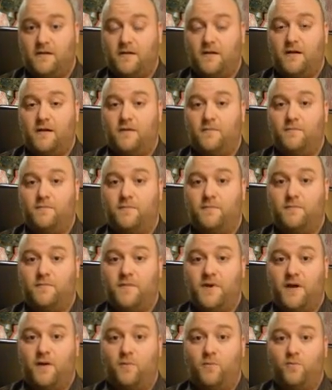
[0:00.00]

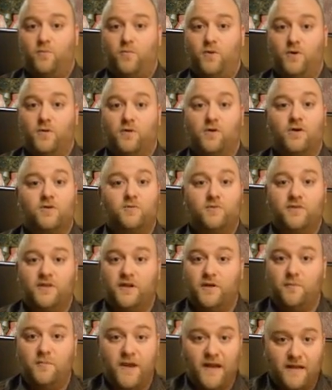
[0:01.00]
Now we were hooked
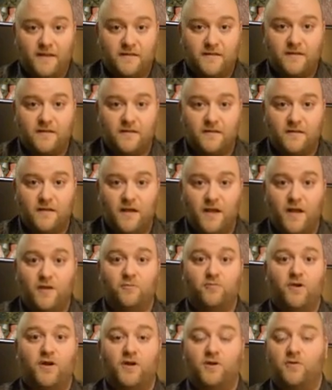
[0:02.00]
within a minute
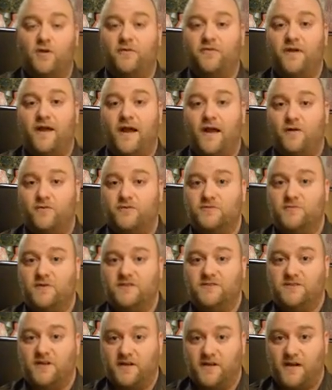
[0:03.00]
and running around the house, my
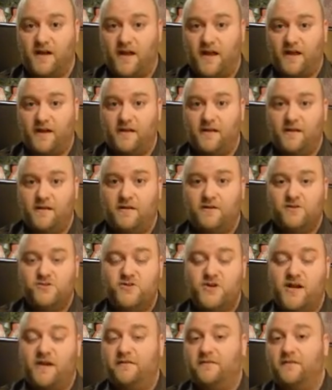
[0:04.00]
son and I,
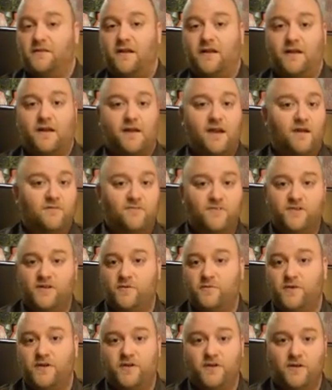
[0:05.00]
shining the light on
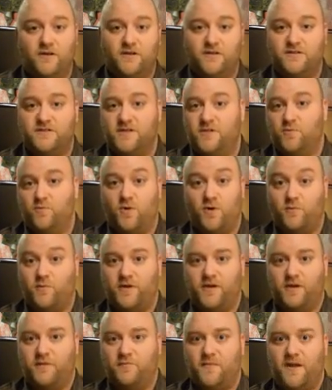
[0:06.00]
everything we could to see what we
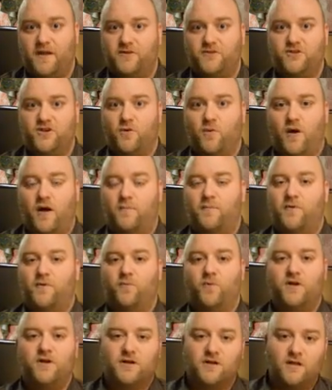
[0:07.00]
could make show up and
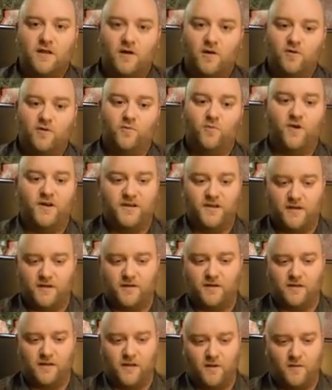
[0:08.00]
what glowed and what
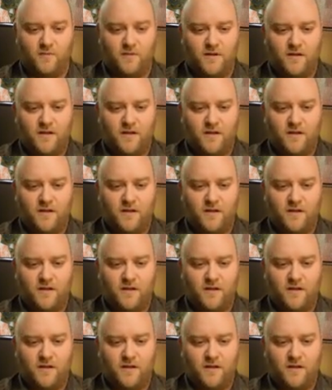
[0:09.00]
didn't glow.